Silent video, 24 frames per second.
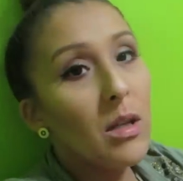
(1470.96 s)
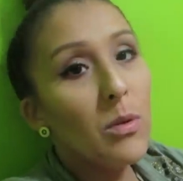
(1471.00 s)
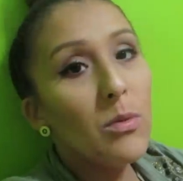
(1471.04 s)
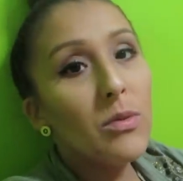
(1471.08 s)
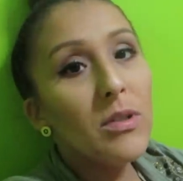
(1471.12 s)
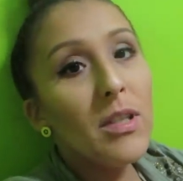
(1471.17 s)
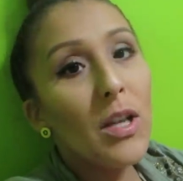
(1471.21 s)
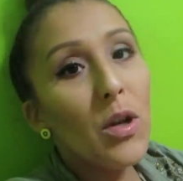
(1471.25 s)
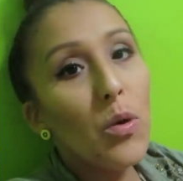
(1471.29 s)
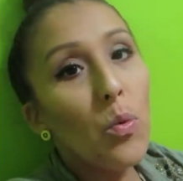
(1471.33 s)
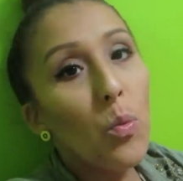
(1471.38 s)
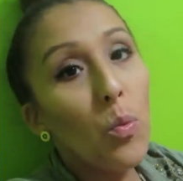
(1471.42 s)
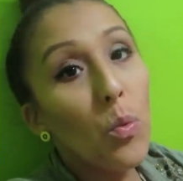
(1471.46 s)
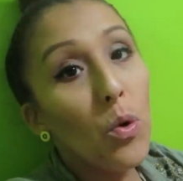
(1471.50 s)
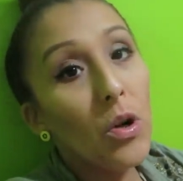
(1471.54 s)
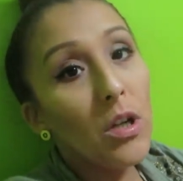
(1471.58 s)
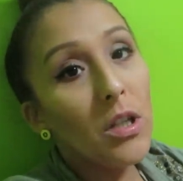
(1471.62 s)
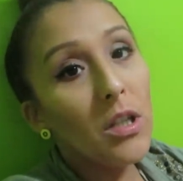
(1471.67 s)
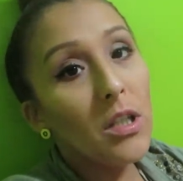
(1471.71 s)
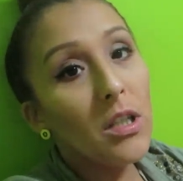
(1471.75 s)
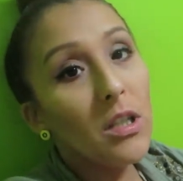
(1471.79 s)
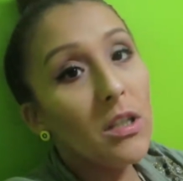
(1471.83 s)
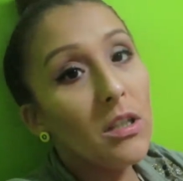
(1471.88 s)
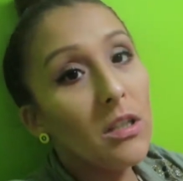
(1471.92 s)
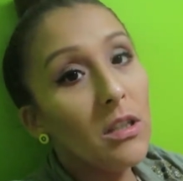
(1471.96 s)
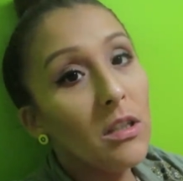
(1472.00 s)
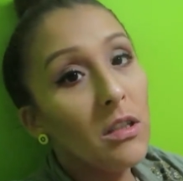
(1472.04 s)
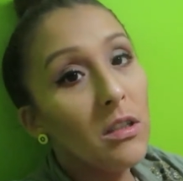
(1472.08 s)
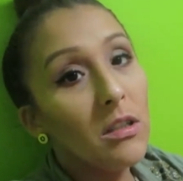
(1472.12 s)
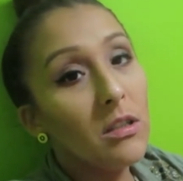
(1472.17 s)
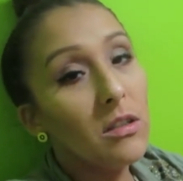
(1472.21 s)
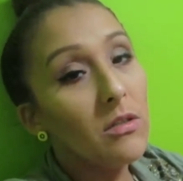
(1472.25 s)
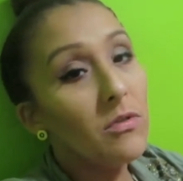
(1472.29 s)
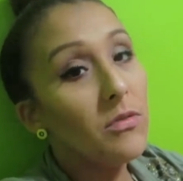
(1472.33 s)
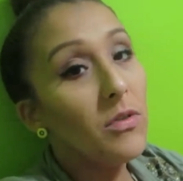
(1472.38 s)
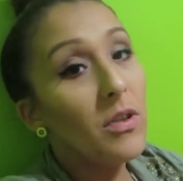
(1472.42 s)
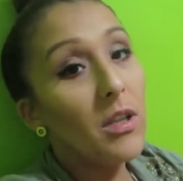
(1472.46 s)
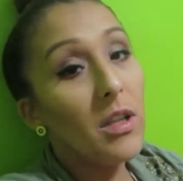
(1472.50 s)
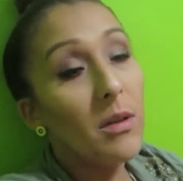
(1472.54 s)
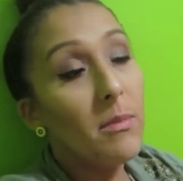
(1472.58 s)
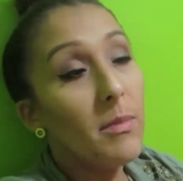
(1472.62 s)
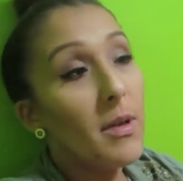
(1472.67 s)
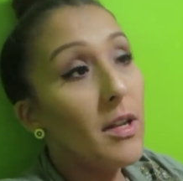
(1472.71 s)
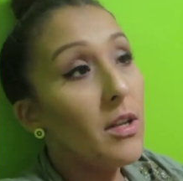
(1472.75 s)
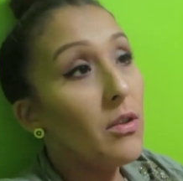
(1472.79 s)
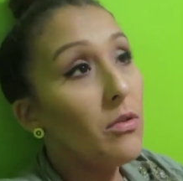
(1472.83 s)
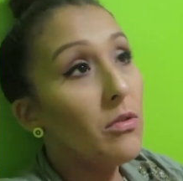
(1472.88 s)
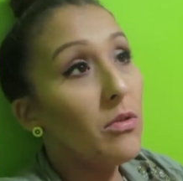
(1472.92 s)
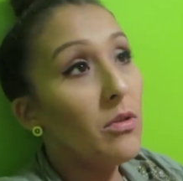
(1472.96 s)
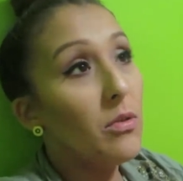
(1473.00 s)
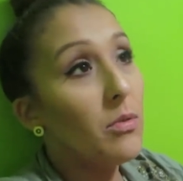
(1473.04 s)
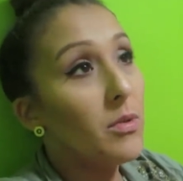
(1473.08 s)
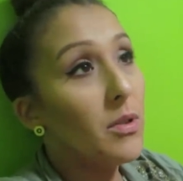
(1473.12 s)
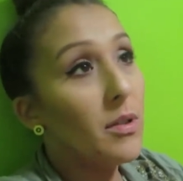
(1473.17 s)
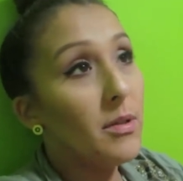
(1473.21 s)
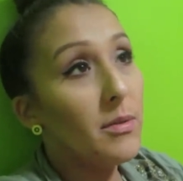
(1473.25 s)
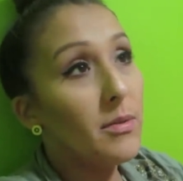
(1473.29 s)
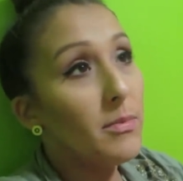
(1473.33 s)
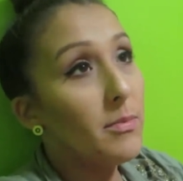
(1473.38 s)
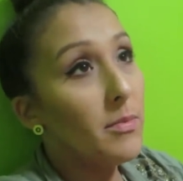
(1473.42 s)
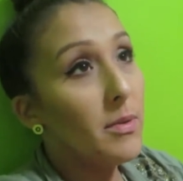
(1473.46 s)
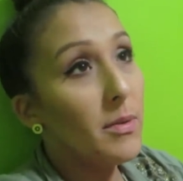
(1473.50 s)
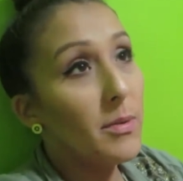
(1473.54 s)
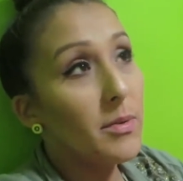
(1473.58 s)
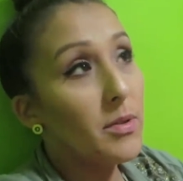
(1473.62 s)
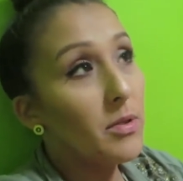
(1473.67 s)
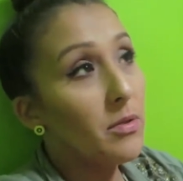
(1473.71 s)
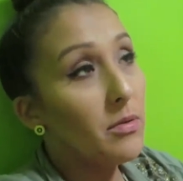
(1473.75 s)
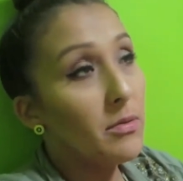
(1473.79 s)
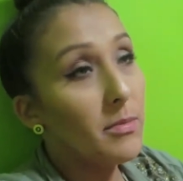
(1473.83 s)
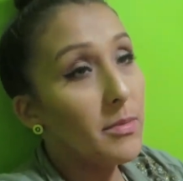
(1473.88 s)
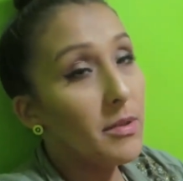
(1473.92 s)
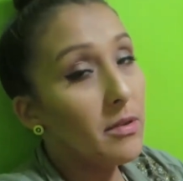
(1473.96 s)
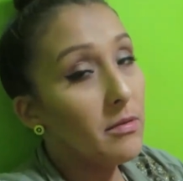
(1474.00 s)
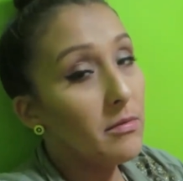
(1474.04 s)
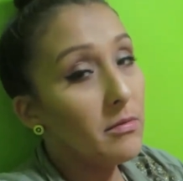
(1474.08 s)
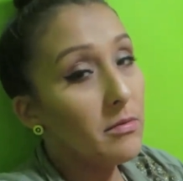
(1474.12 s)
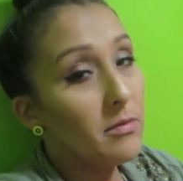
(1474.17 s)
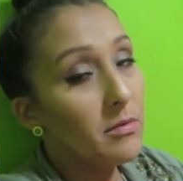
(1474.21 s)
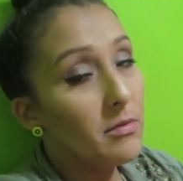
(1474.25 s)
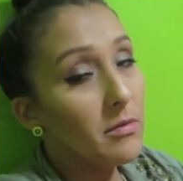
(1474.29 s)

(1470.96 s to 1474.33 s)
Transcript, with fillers: It was like wood. This freaking man don't know what he, what talking about.